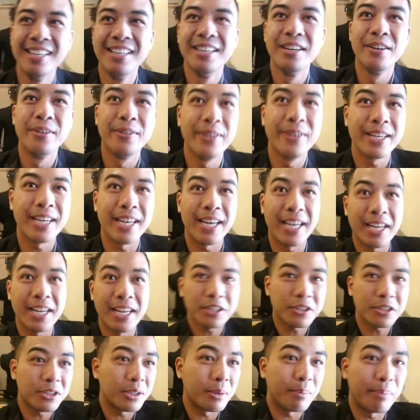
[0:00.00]
We got
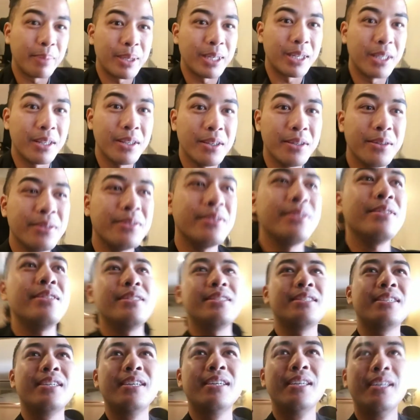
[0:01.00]
extra
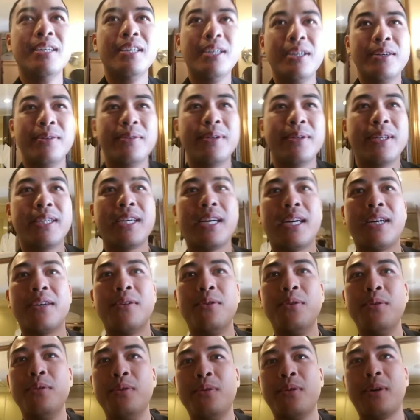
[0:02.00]
pillows. We got,
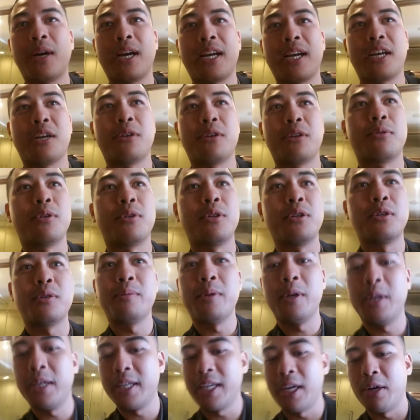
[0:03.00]
ooh, I got a
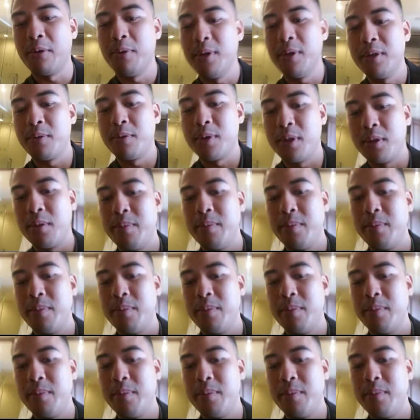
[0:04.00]
robe. Got one robe.